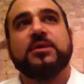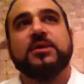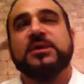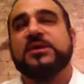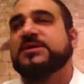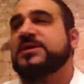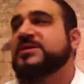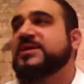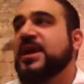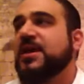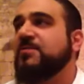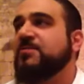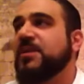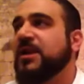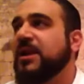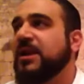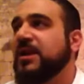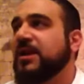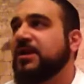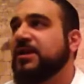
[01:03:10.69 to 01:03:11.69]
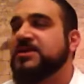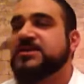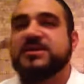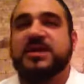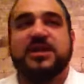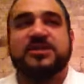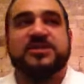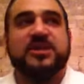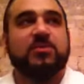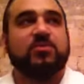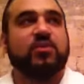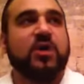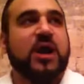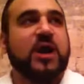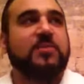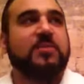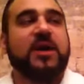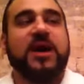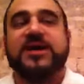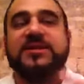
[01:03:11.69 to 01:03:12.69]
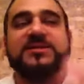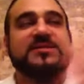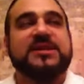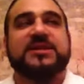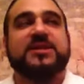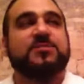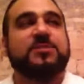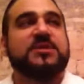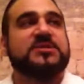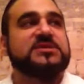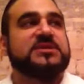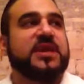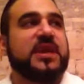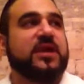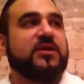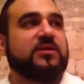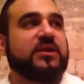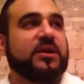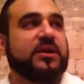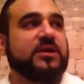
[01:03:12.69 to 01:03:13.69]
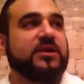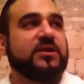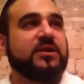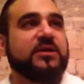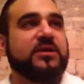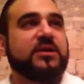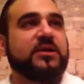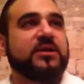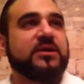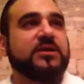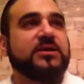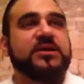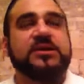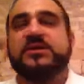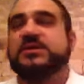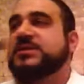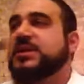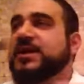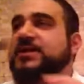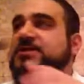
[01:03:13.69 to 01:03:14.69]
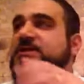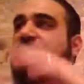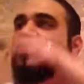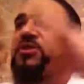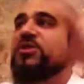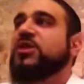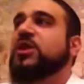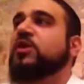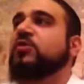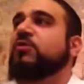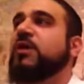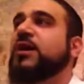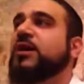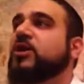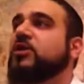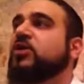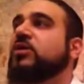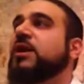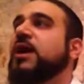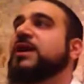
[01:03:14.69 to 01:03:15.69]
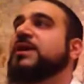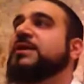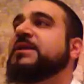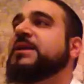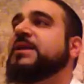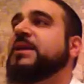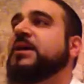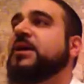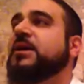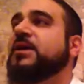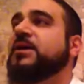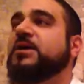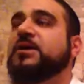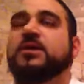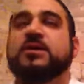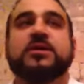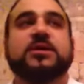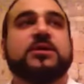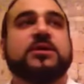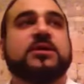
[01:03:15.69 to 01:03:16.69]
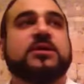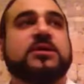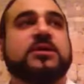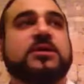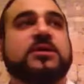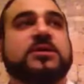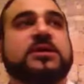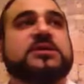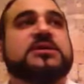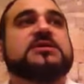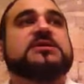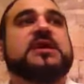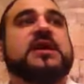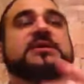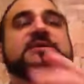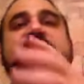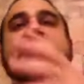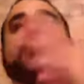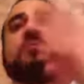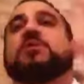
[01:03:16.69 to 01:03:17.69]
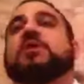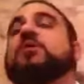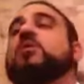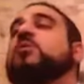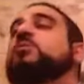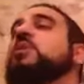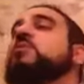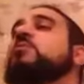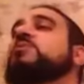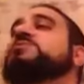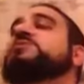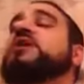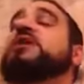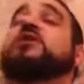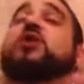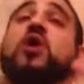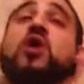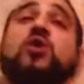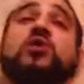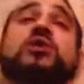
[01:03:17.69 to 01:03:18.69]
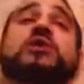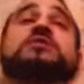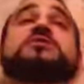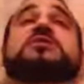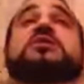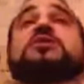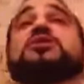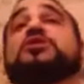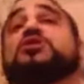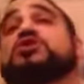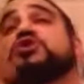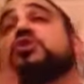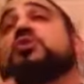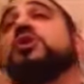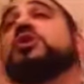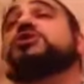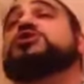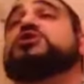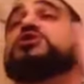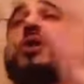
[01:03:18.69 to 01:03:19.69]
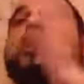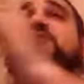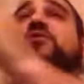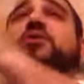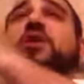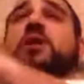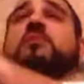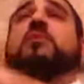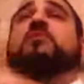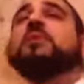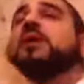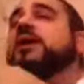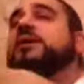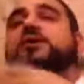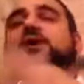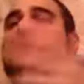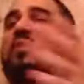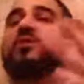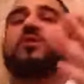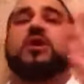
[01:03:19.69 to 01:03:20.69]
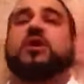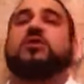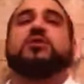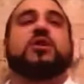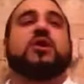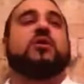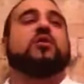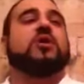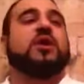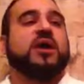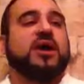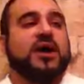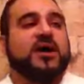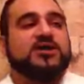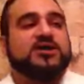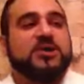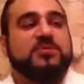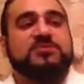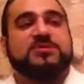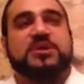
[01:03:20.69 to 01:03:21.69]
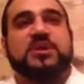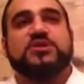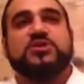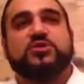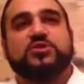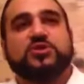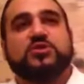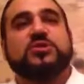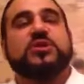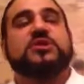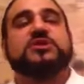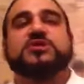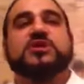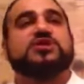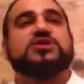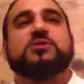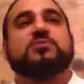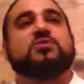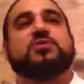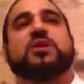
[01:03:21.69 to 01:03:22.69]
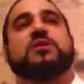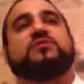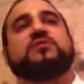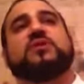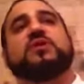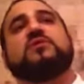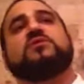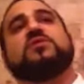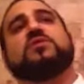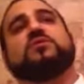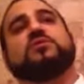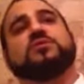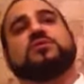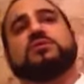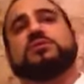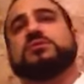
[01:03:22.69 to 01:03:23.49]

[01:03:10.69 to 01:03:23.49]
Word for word: This is not me. This is not some rabbi. This is not to be scary. This is not some theoretical idea. This is not something where people say, no, listen, you're Jewish. You have Olam Habah. No, no, no. Hashem says you do this. Hashem will not forgive you.